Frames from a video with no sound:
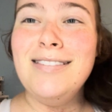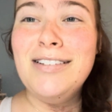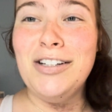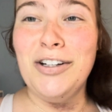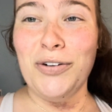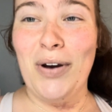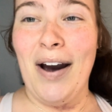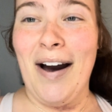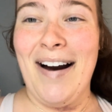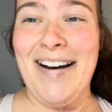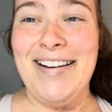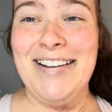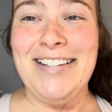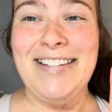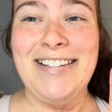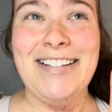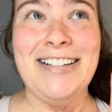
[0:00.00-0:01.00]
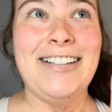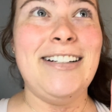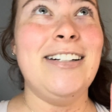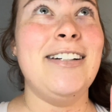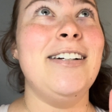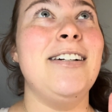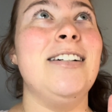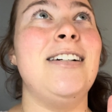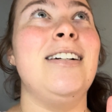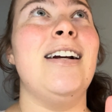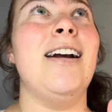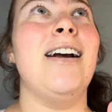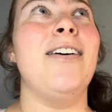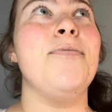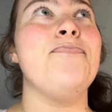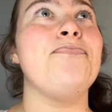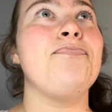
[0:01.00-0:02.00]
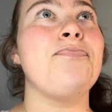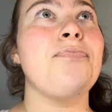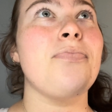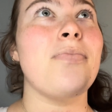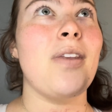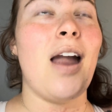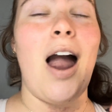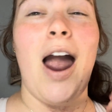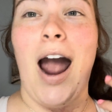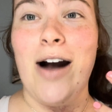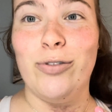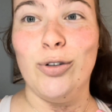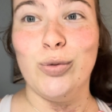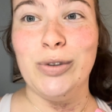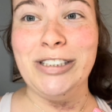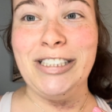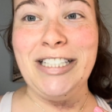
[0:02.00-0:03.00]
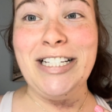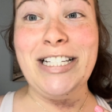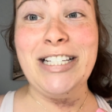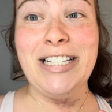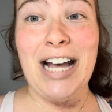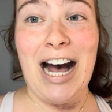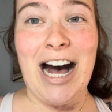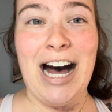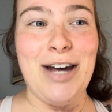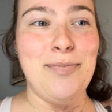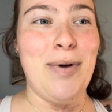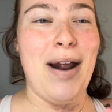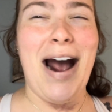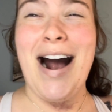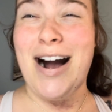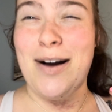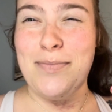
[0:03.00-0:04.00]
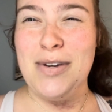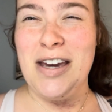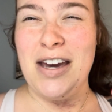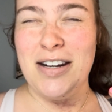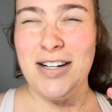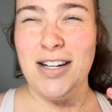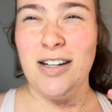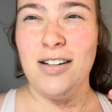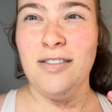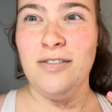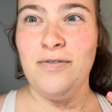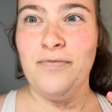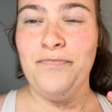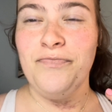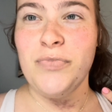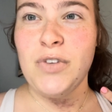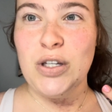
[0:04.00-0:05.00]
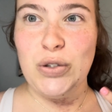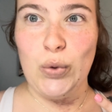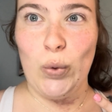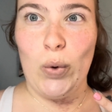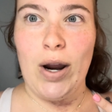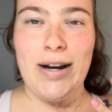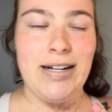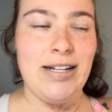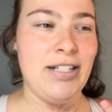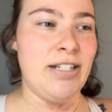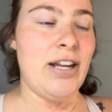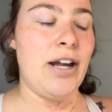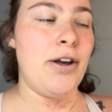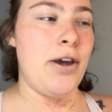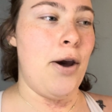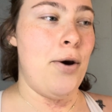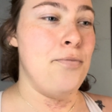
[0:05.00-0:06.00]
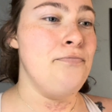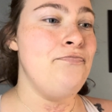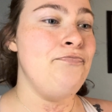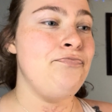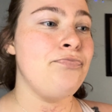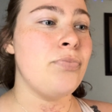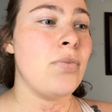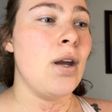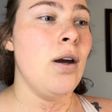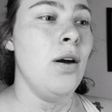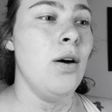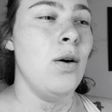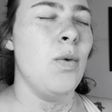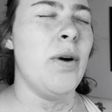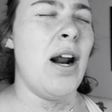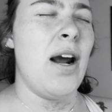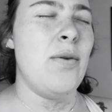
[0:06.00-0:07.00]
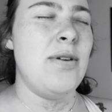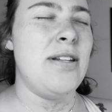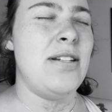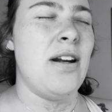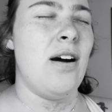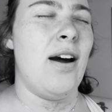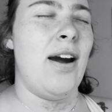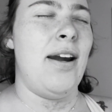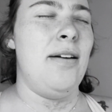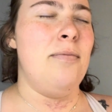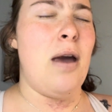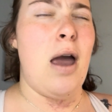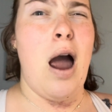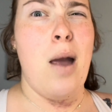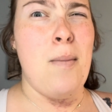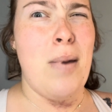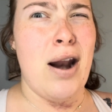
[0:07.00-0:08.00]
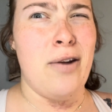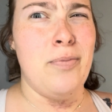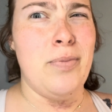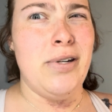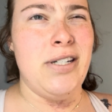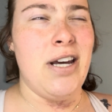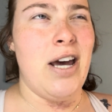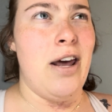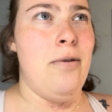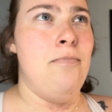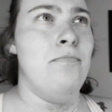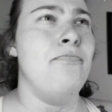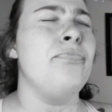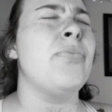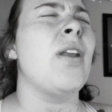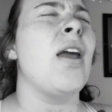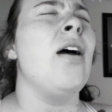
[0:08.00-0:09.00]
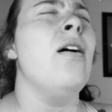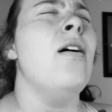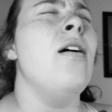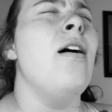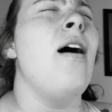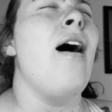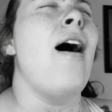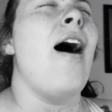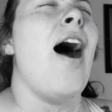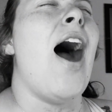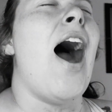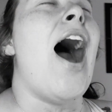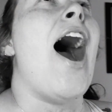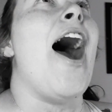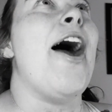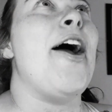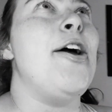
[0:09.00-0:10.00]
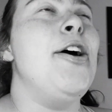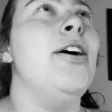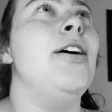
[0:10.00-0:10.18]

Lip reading: You guys, I have a really sad but happy ending story I need to tell you. When I was 9, I might have been 10. I